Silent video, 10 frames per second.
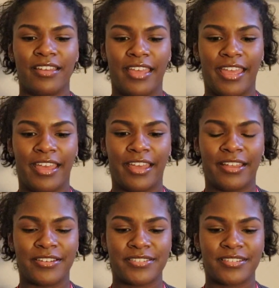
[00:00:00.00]

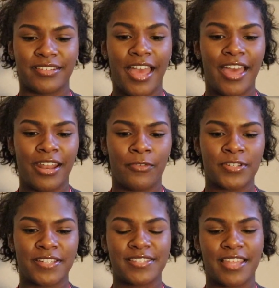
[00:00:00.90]
And yeah, and
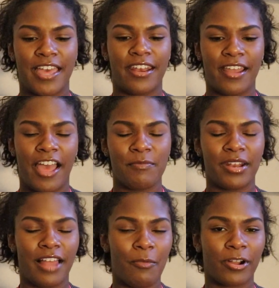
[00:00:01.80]
ever since then I've
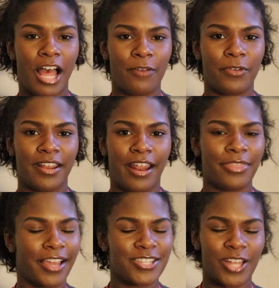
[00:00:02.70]
been a lot more confident. I
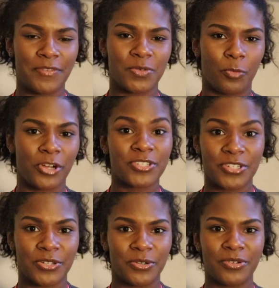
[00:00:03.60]
think I still have some work
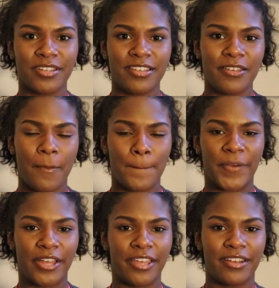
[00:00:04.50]
to do,
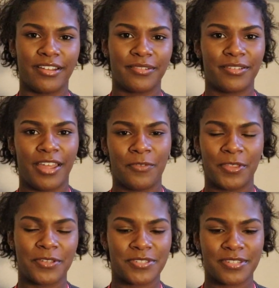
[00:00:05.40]
but
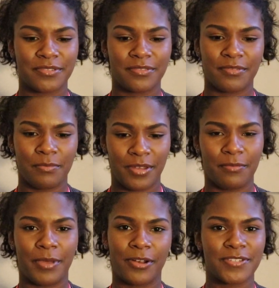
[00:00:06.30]
everything's
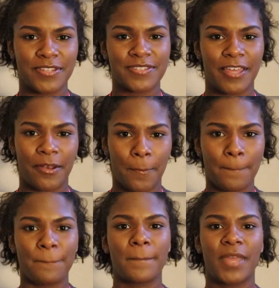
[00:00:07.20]
been better since then.
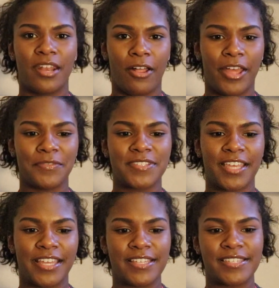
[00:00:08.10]
And all I have to
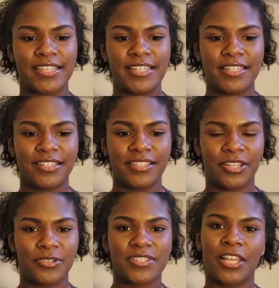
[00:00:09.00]
say is,
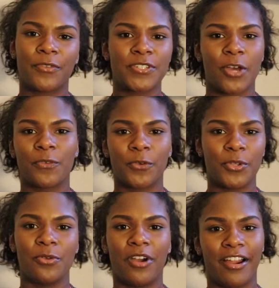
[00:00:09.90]
just love yourself for who
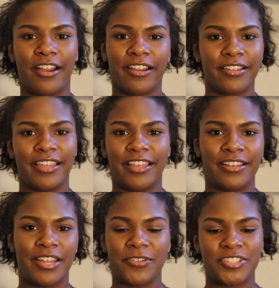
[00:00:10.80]
you are
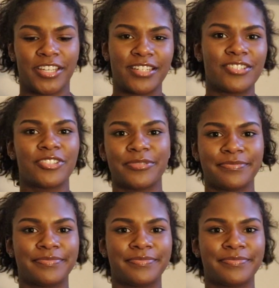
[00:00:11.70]
and never change.